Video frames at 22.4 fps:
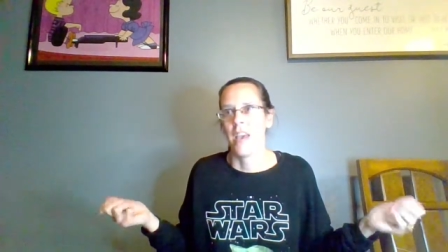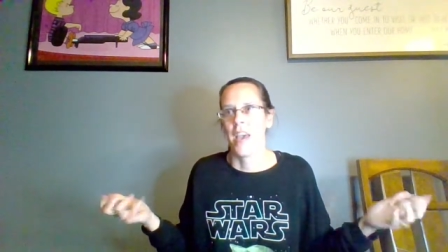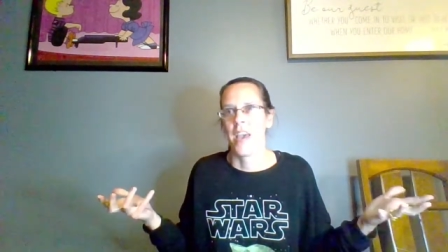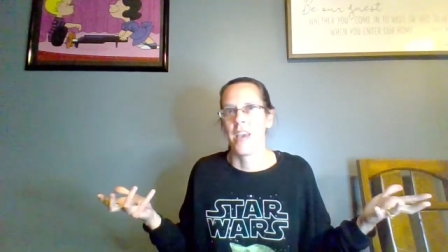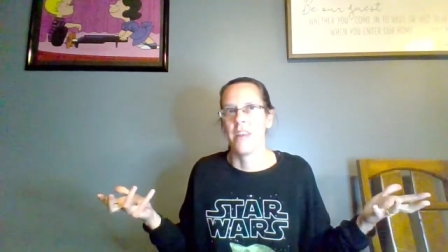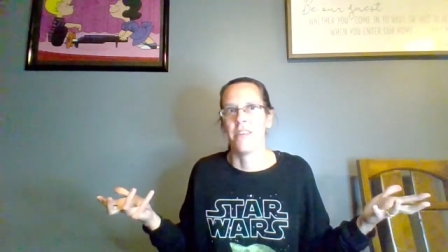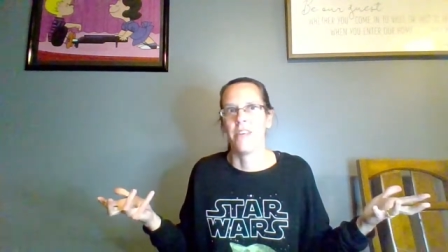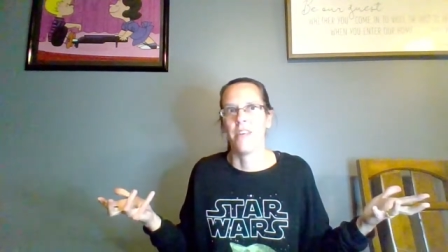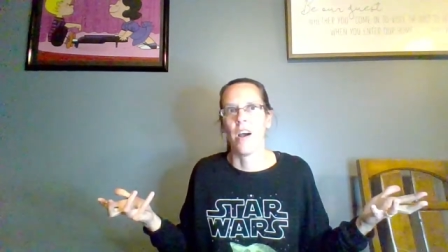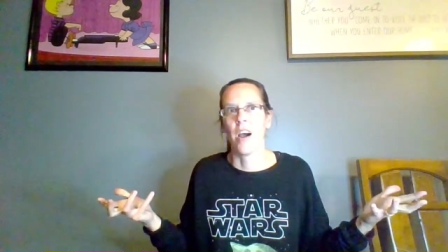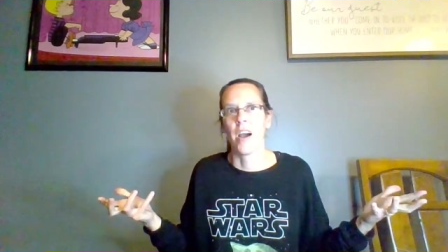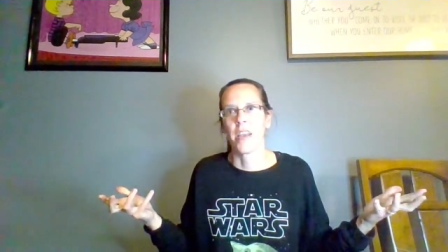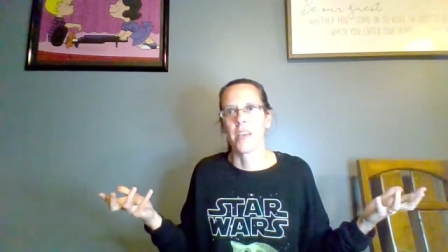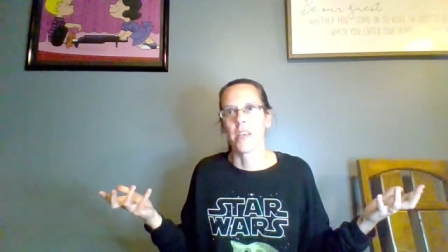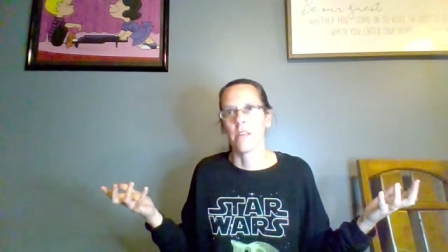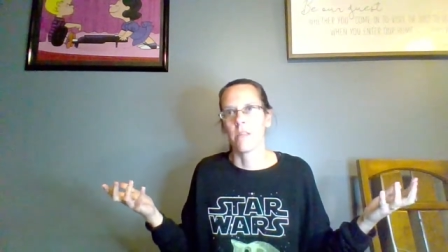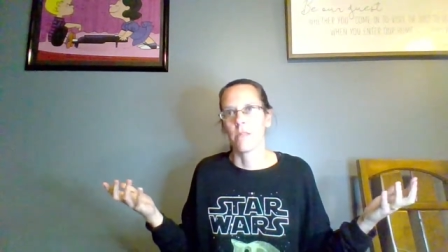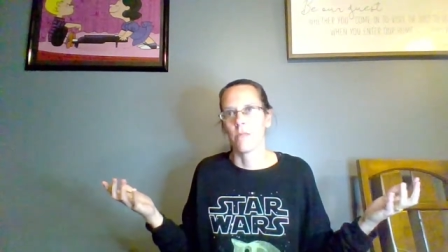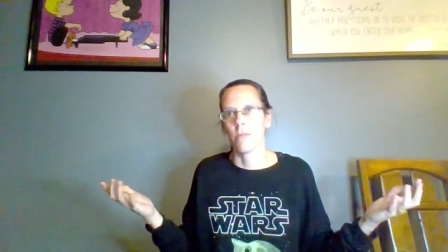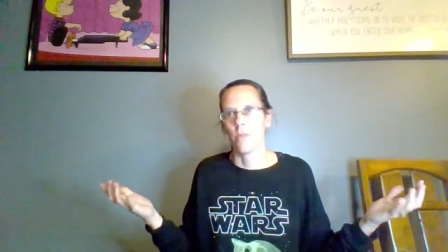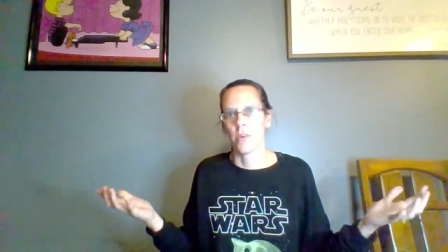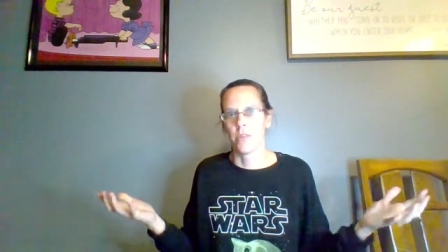At
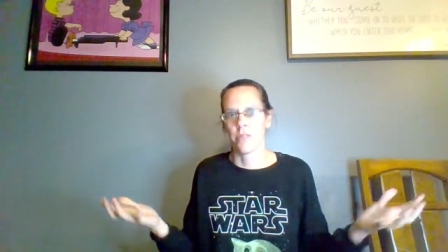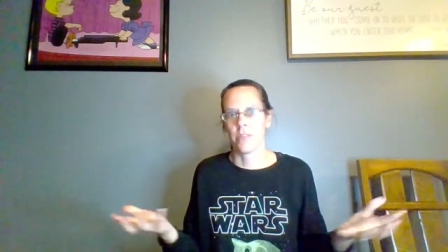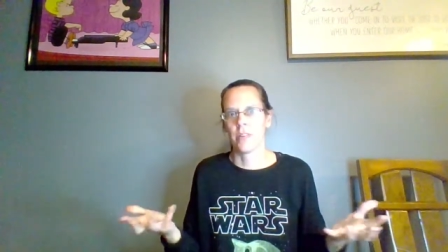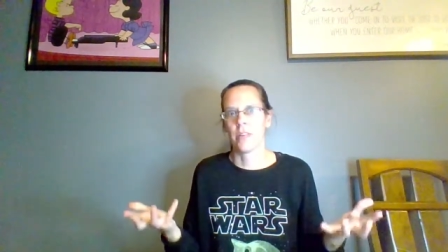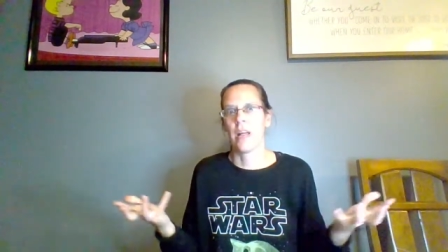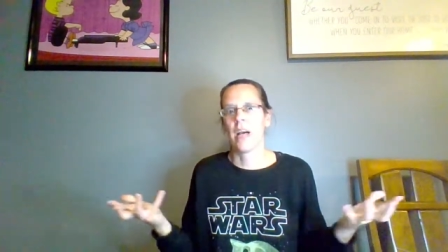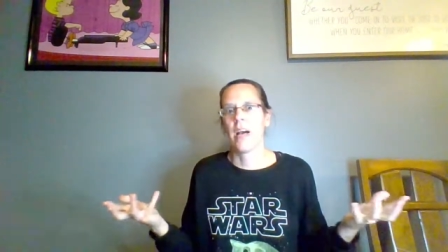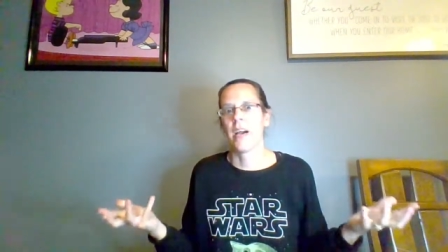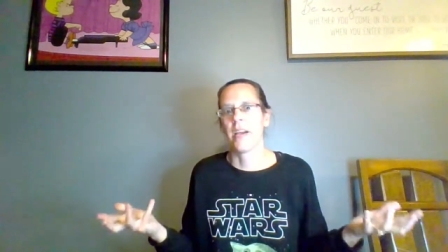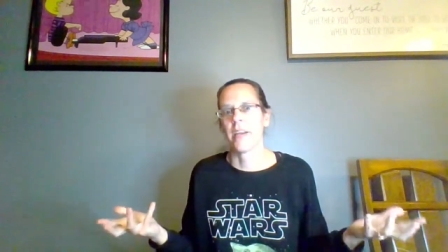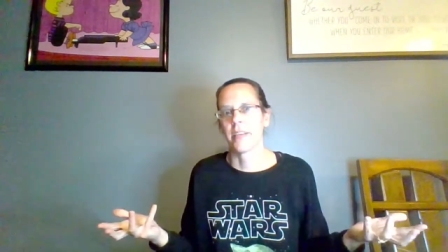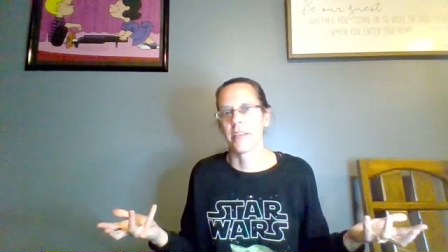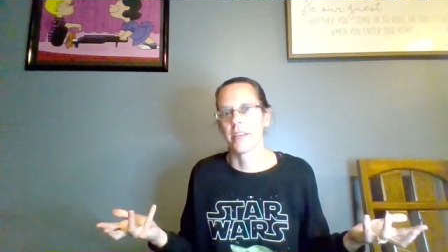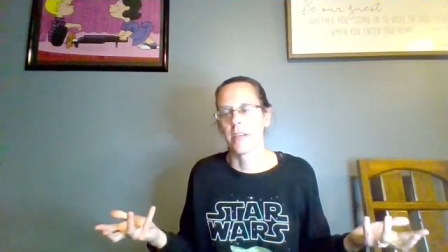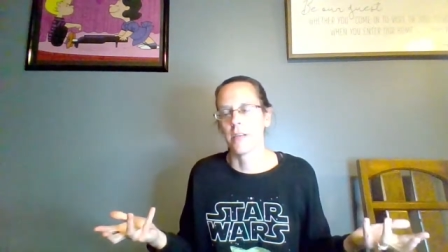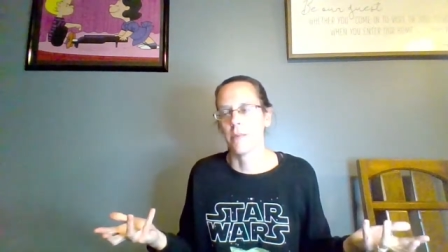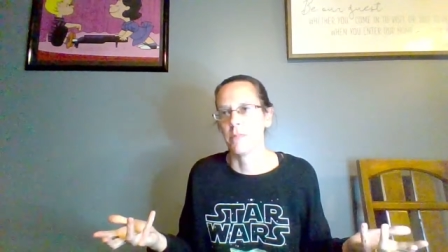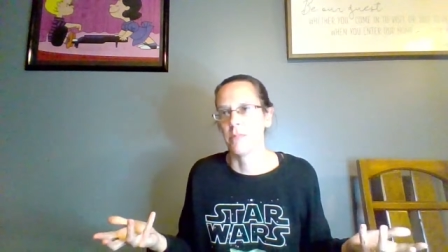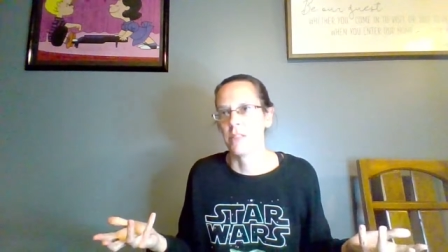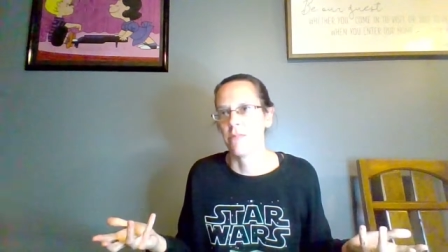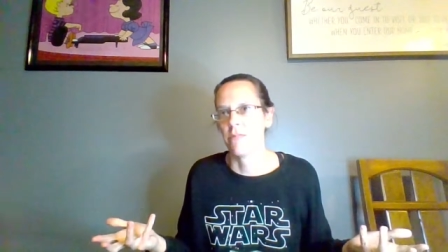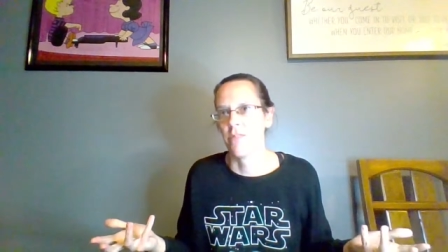night, what if a lion
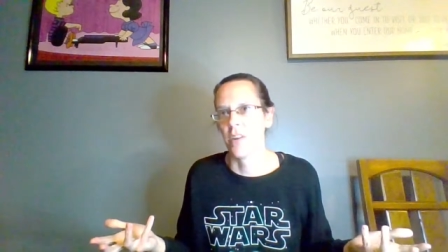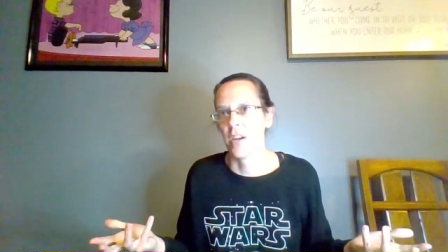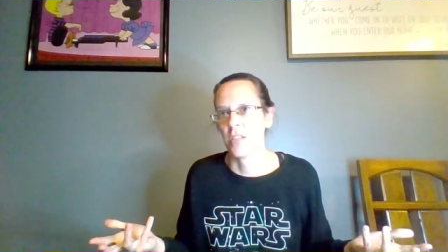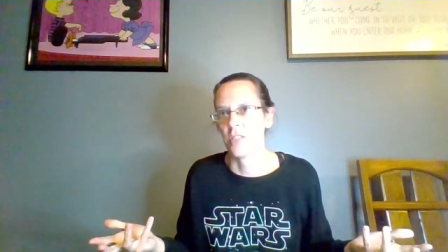comes and